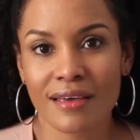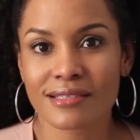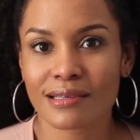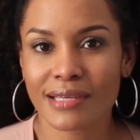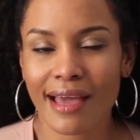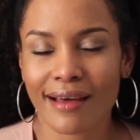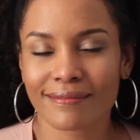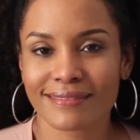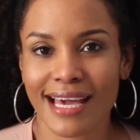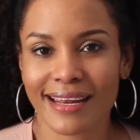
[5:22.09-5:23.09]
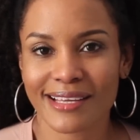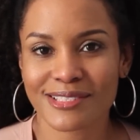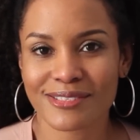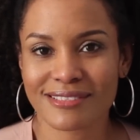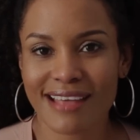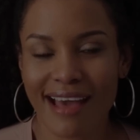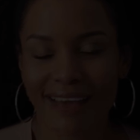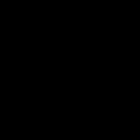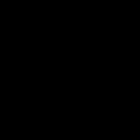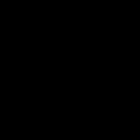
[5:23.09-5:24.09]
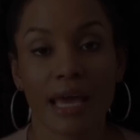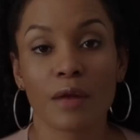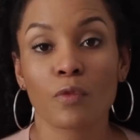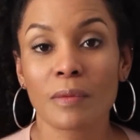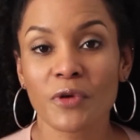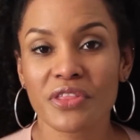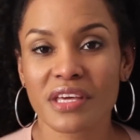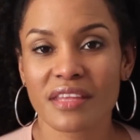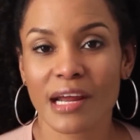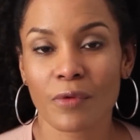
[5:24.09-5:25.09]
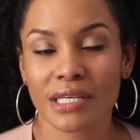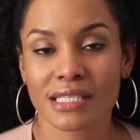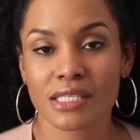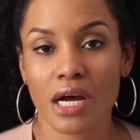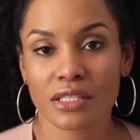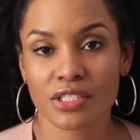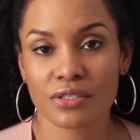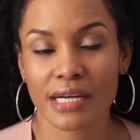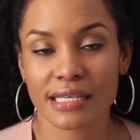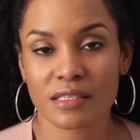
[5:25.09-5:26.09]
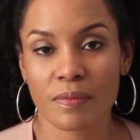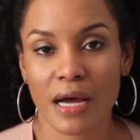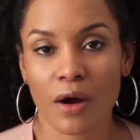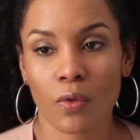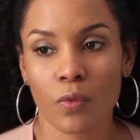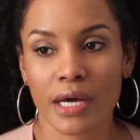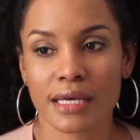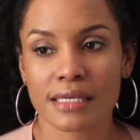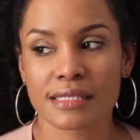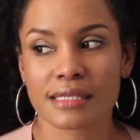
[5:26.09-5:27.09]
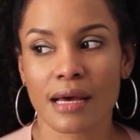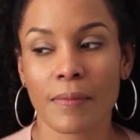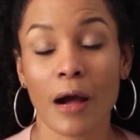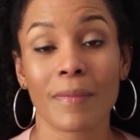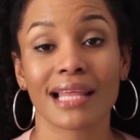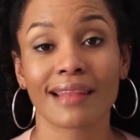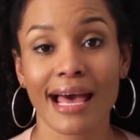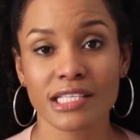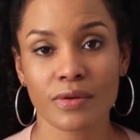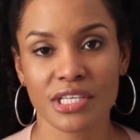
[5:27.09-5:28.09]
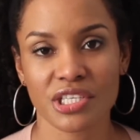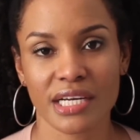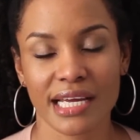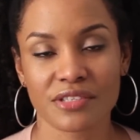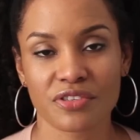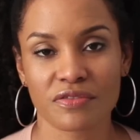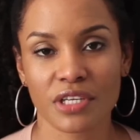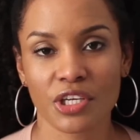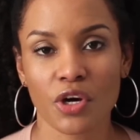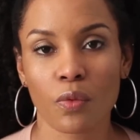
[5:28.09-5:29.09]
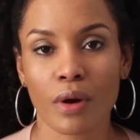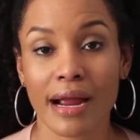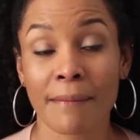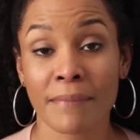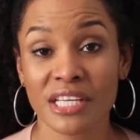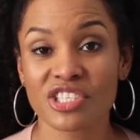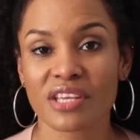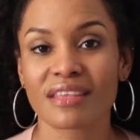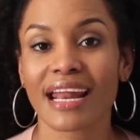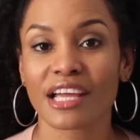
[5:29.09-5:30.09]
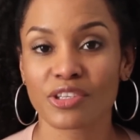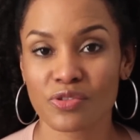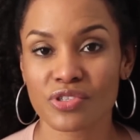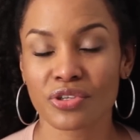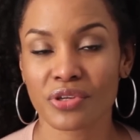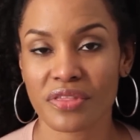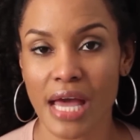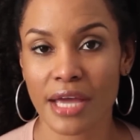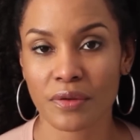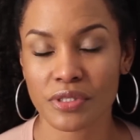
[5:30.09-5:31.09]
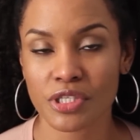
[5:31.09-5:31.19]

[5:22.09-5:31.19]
so, yeah, that answers that. And one more thing that I wanted to talk to you guys about was about my last question and answer video where I mentioned that I use glutathione.